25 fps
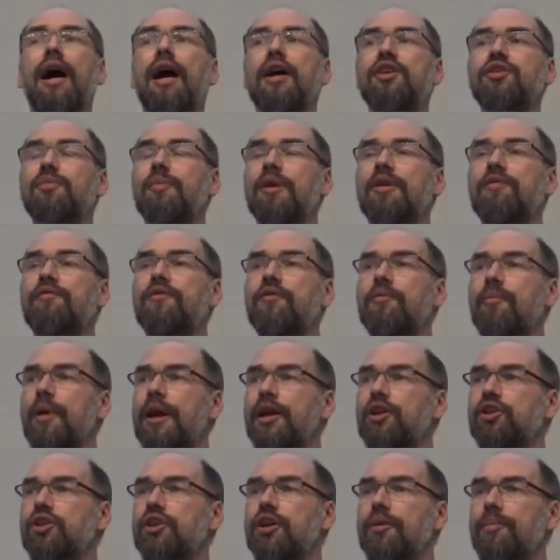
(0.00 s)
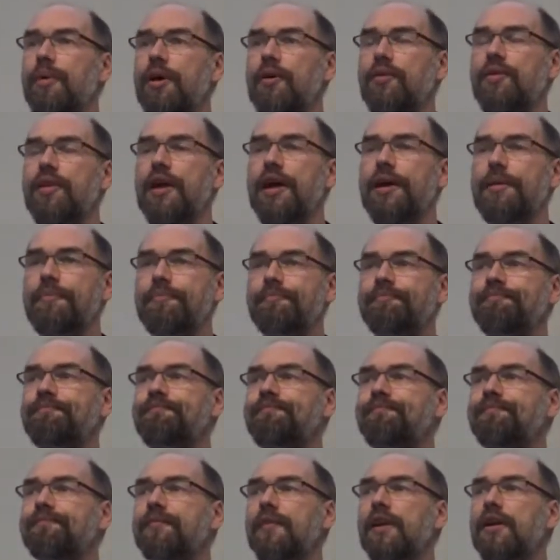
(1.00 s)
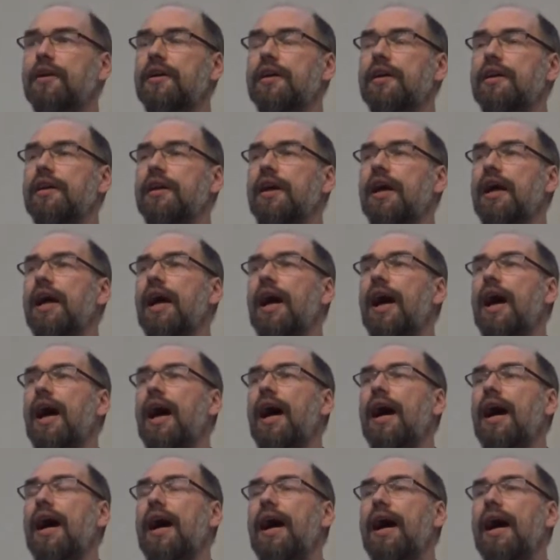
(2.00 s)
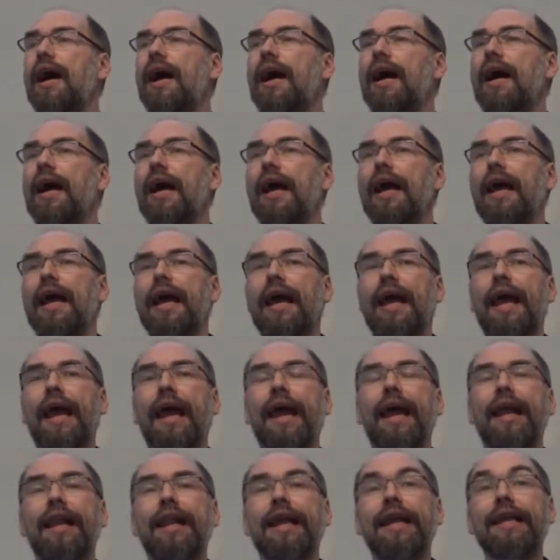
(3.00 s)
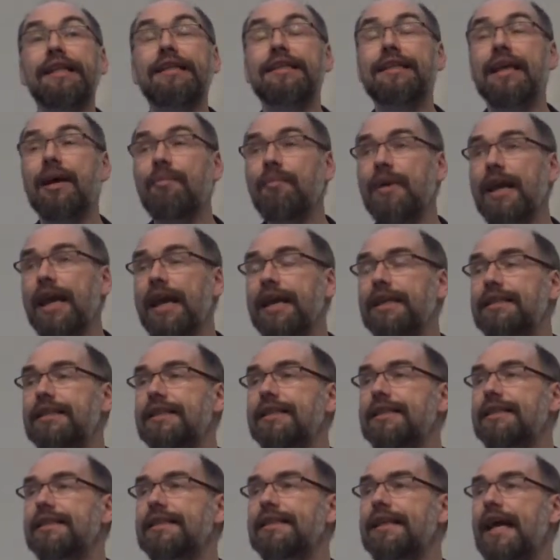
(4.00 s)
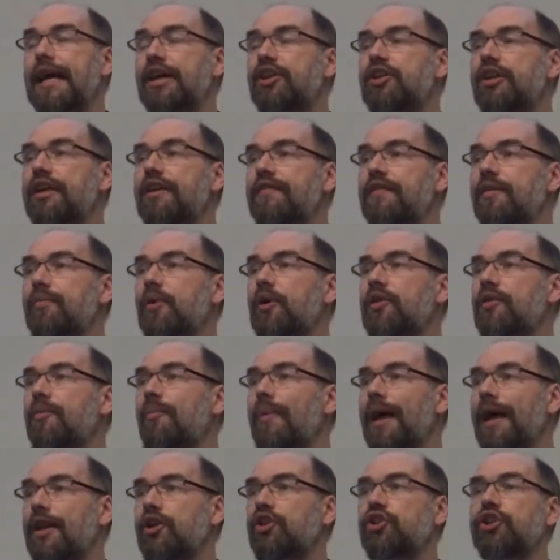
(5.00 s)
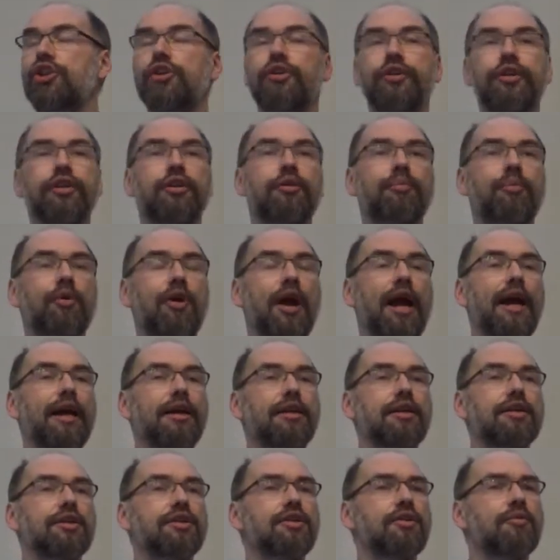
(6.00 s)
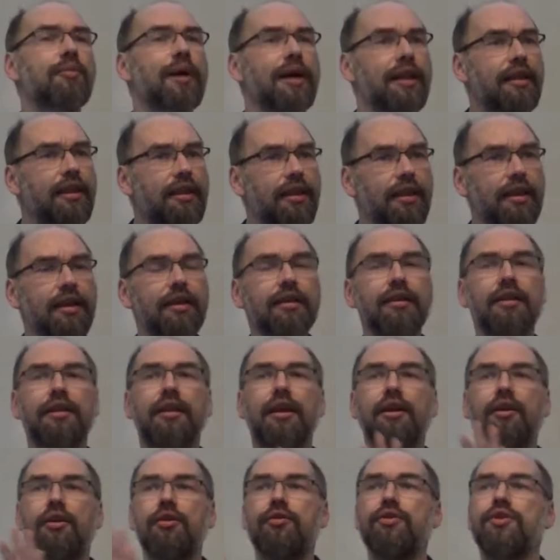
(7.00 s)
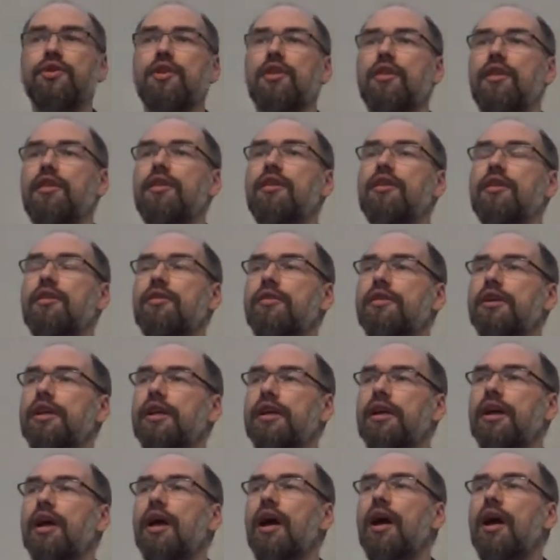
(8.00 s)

some information about that. Right? And in some cases, it's actually even about the managerial practice. You might think that that goes in theory,